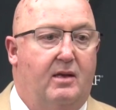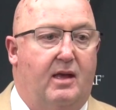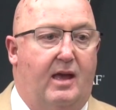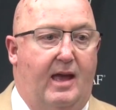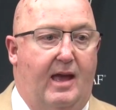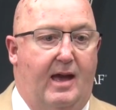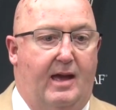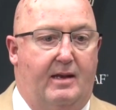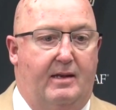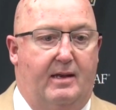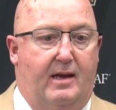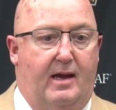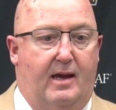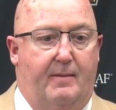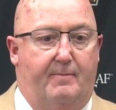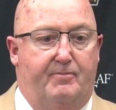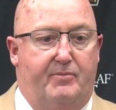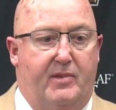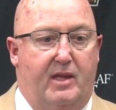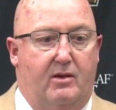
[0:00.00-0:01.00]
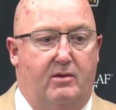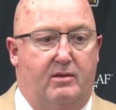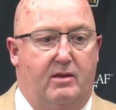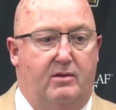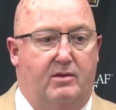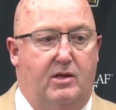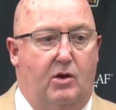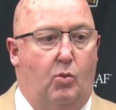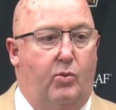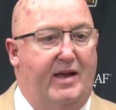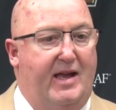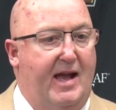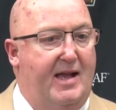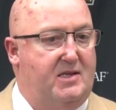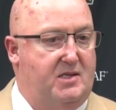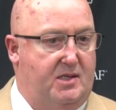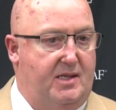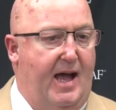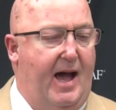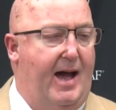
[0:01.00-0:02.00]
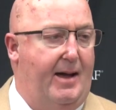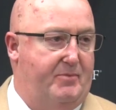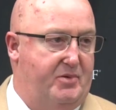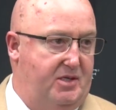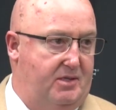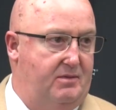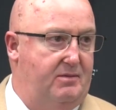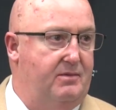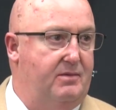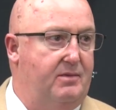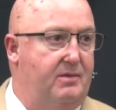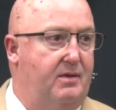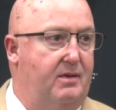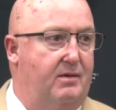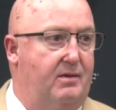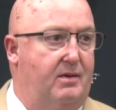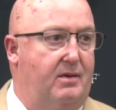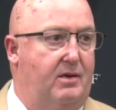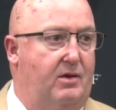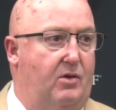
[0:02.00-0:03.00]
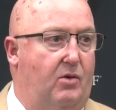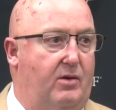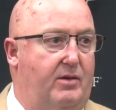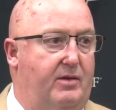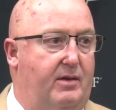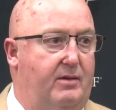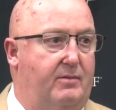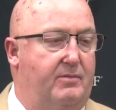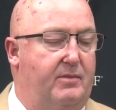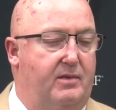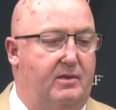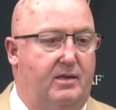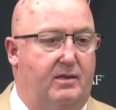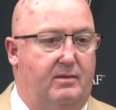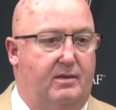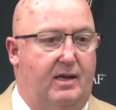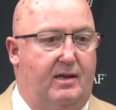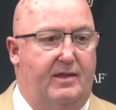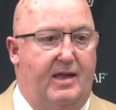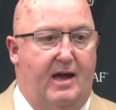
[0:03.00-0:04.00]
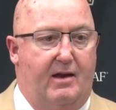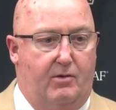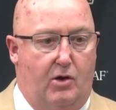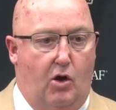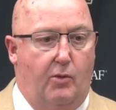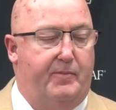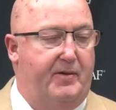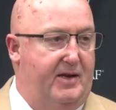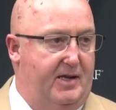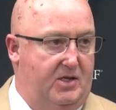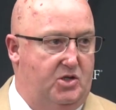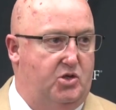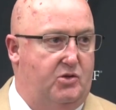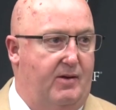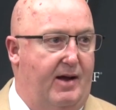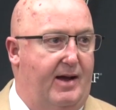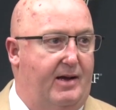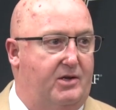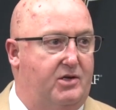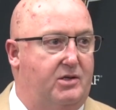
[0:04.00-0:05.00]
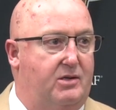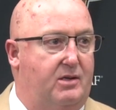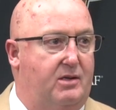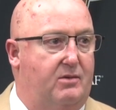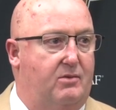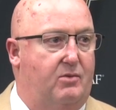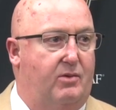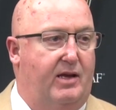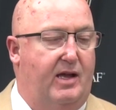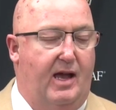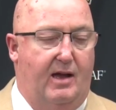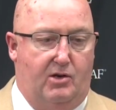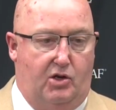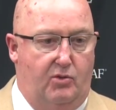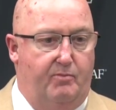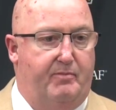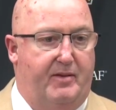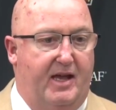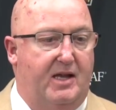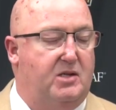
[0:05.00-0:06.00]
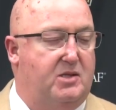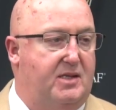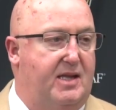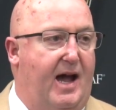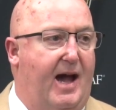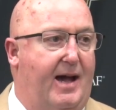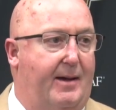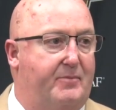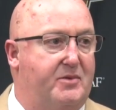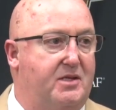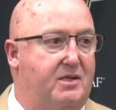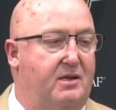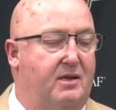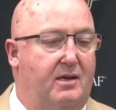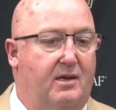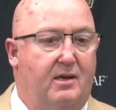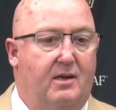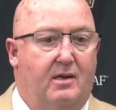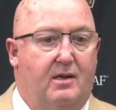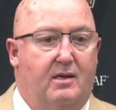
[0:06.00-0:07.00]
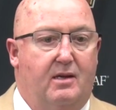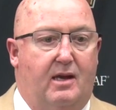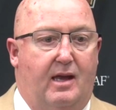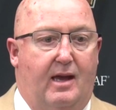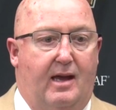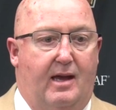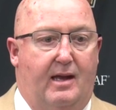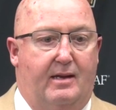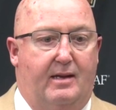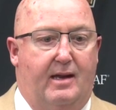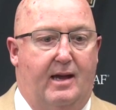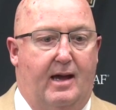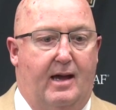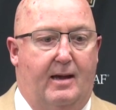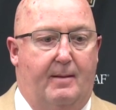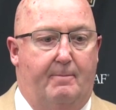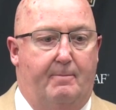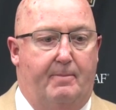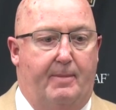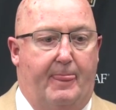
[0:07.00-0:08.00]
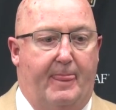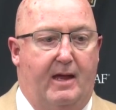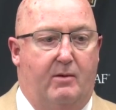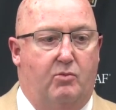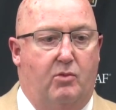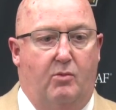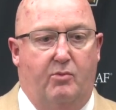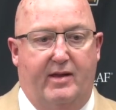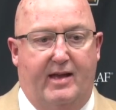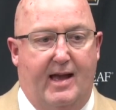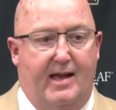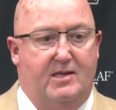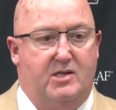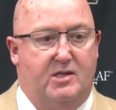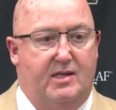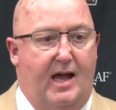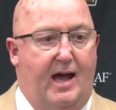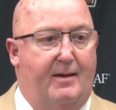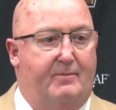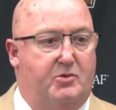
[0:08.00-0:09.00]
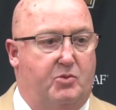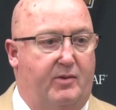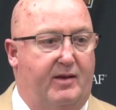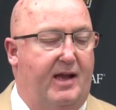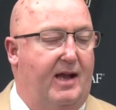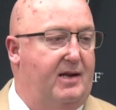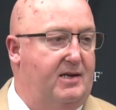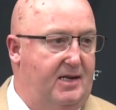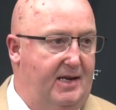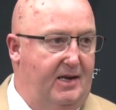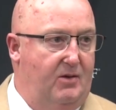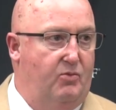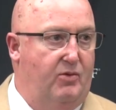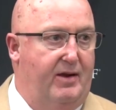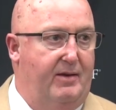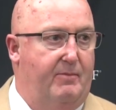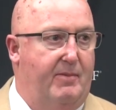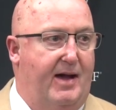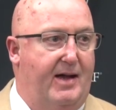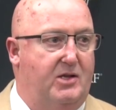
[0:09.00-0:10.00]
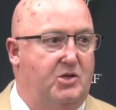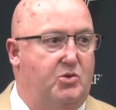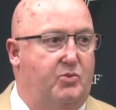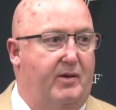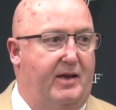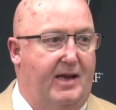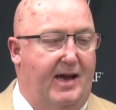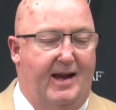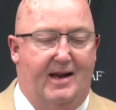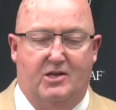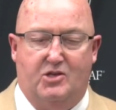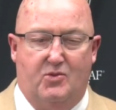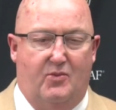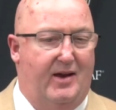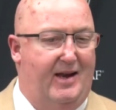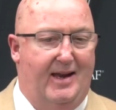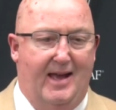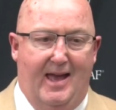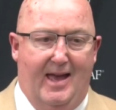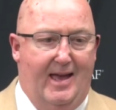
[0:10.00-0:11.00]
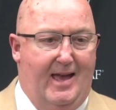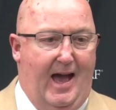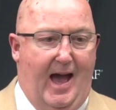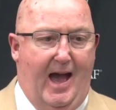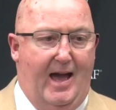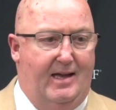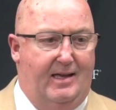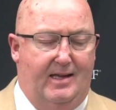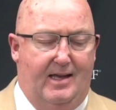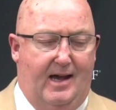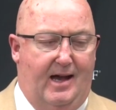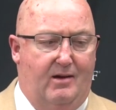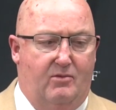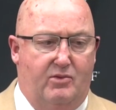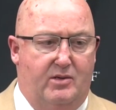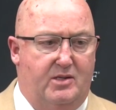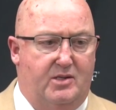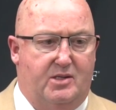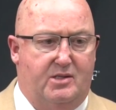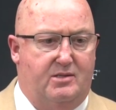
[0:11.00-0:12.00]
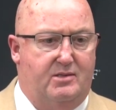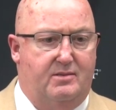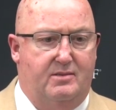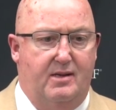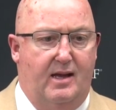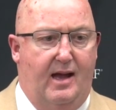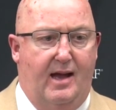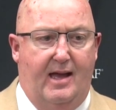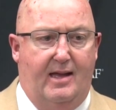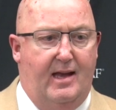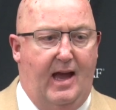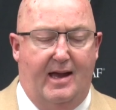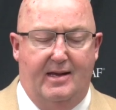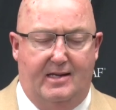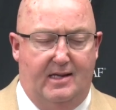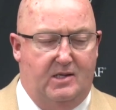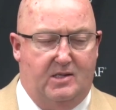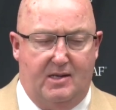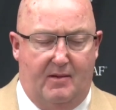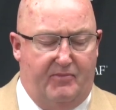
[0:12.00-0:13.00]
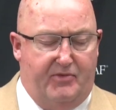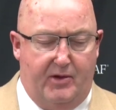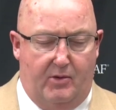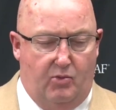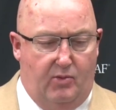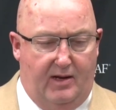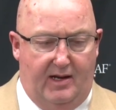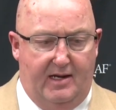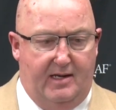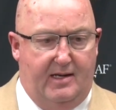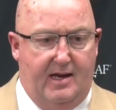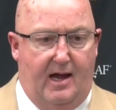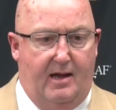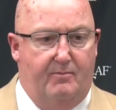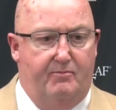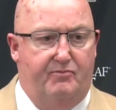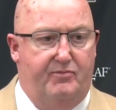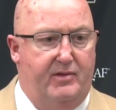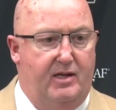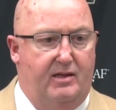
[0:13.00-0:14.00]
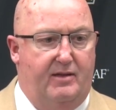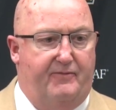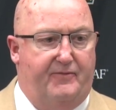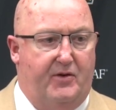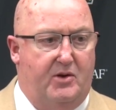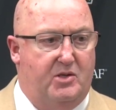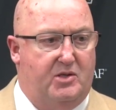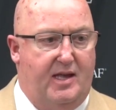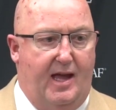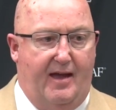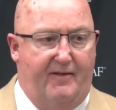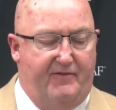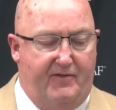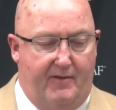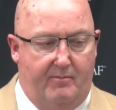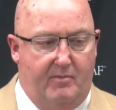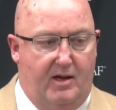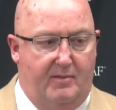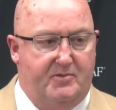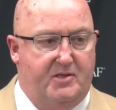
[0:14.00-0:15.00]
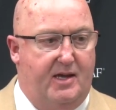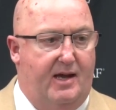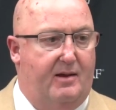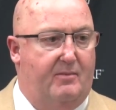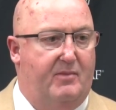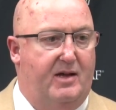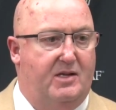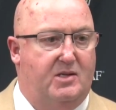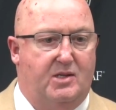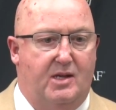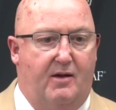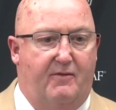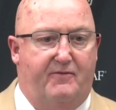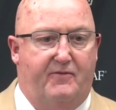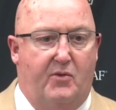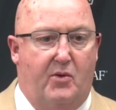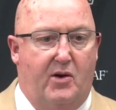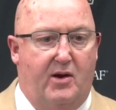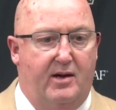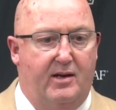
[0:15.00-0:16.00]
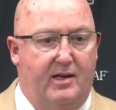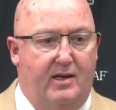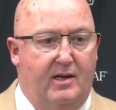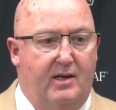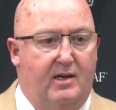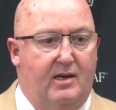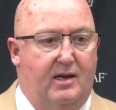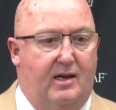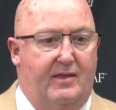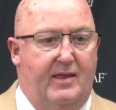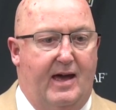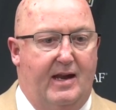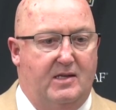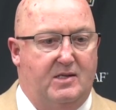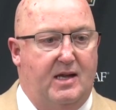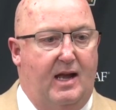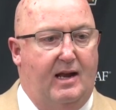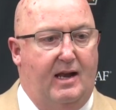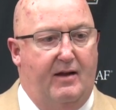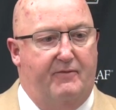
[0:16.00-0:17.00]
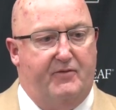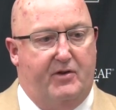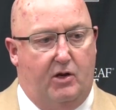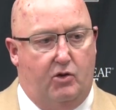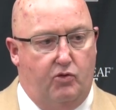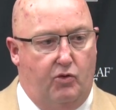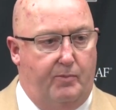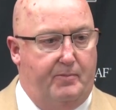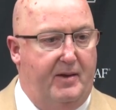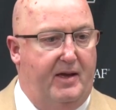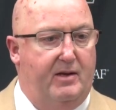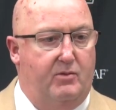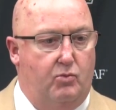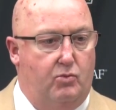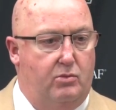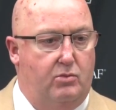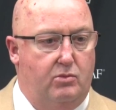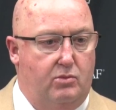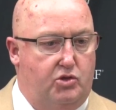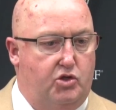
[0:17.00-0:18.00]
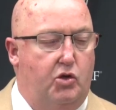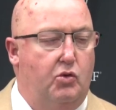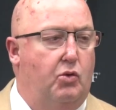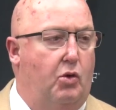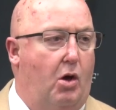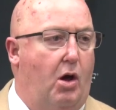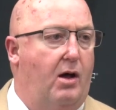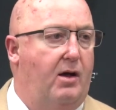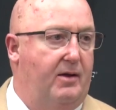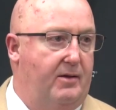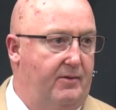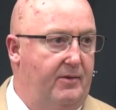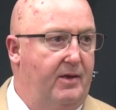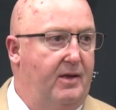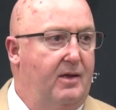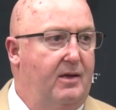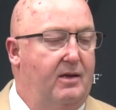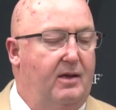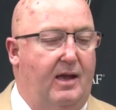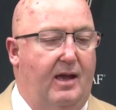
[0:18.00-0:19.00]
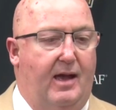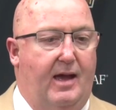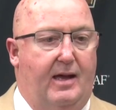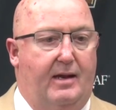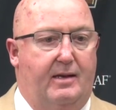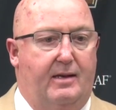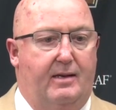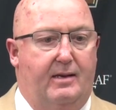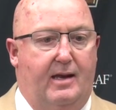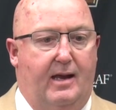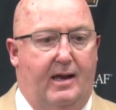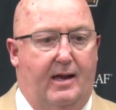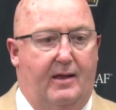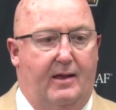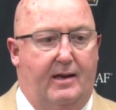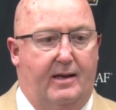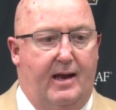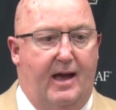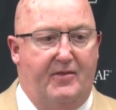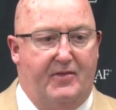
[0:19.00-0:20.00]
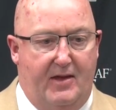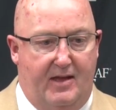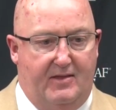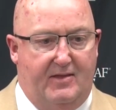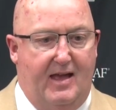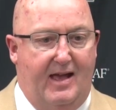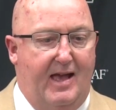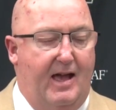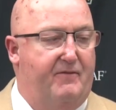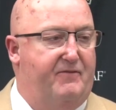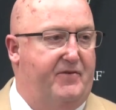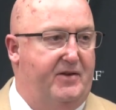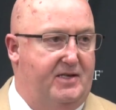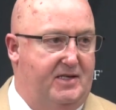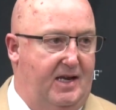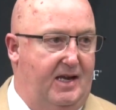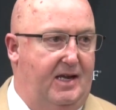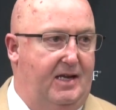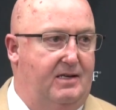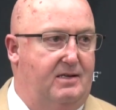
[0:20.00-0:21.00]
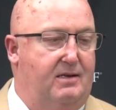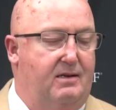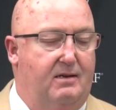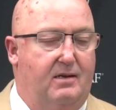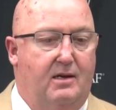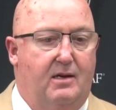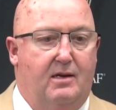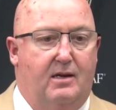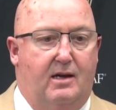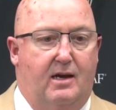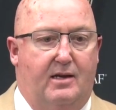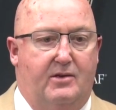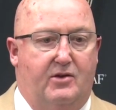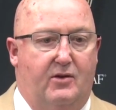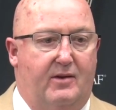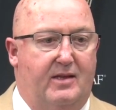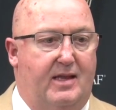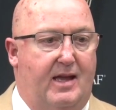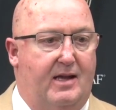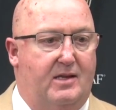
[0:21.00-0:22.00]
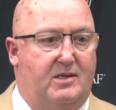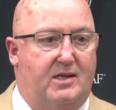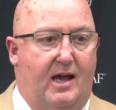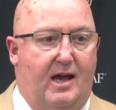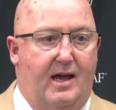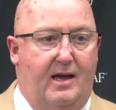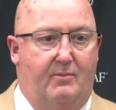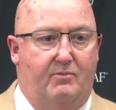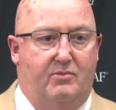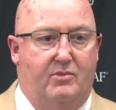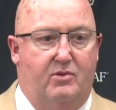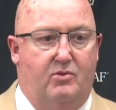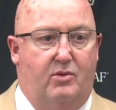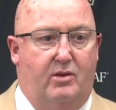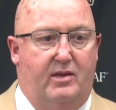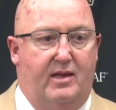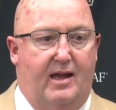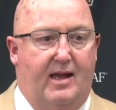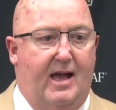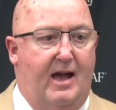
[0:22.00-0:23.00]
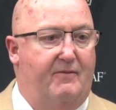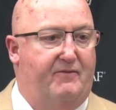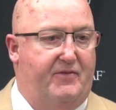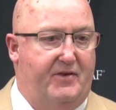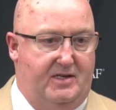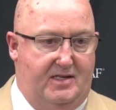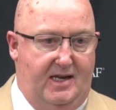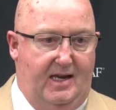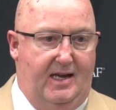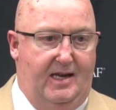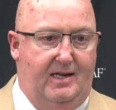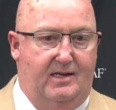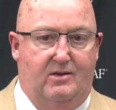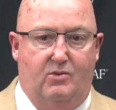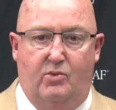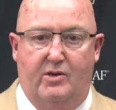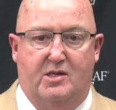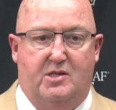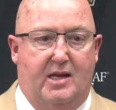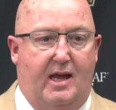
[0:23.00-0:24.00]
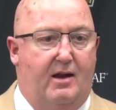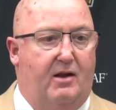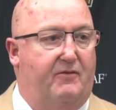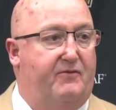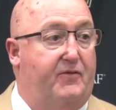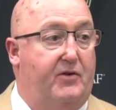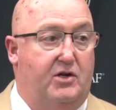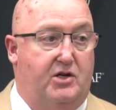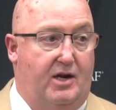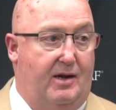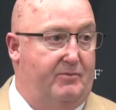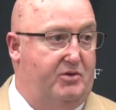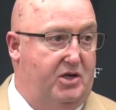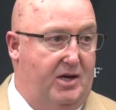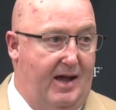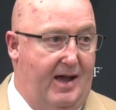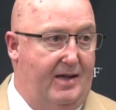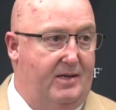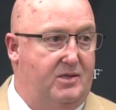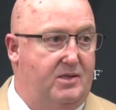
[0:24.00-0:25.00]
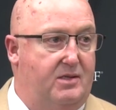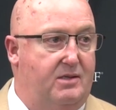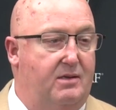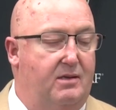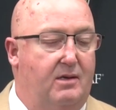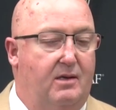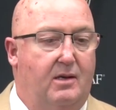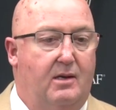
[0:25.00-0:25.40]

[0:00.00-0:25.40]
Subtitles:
And, we got stops, in that opening stretch. We got big stops. And when we got stops, we got clean rebounds. We got out the run. I did something really dumb in the first half. I'm upset at myself for, and that is I left a group in too long. And I think they got fatigued during that time. When they got fatigued, we settled for jump shots.